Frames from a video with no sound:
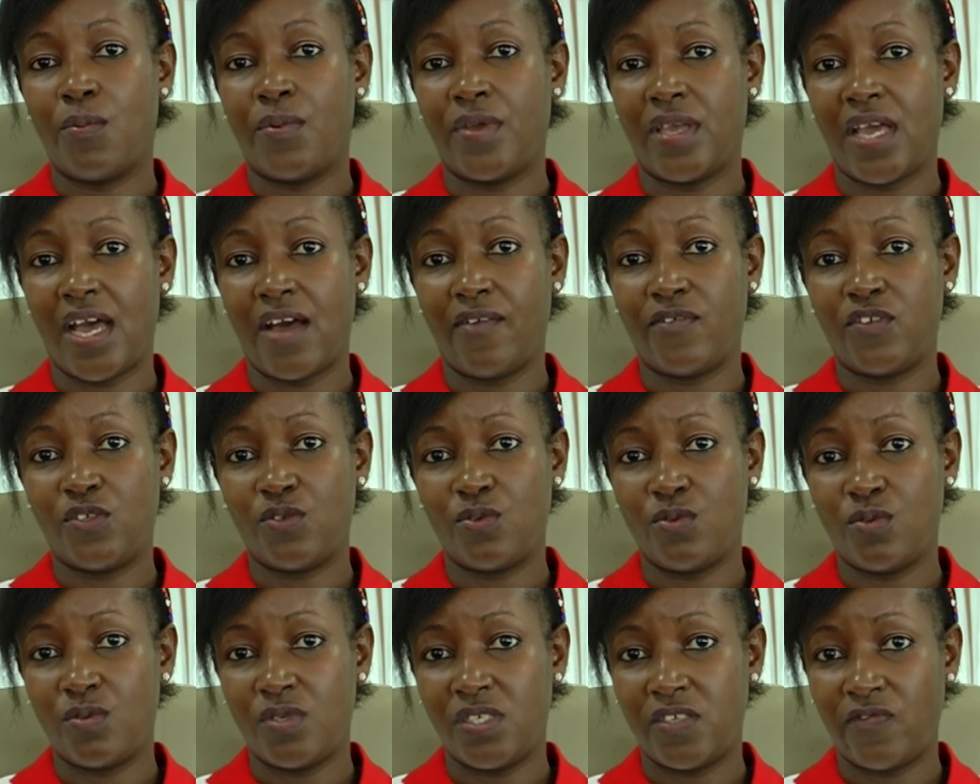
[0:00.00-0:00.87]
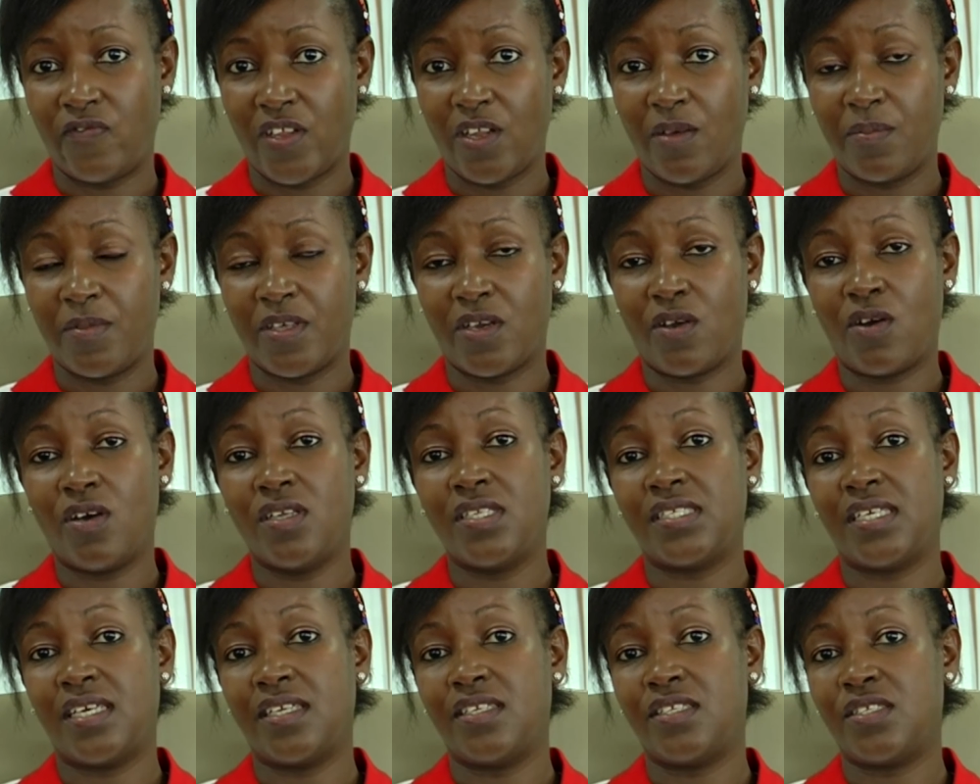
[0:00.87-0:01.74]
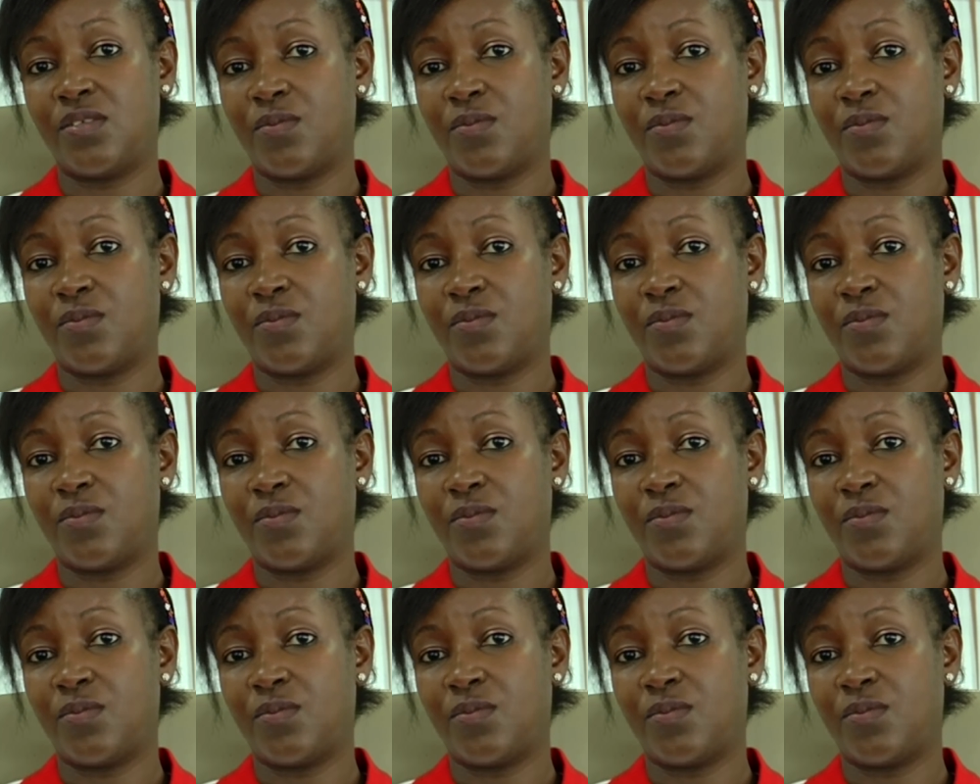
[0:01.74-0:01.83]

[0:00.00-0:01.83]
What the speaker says: We have to develop the content,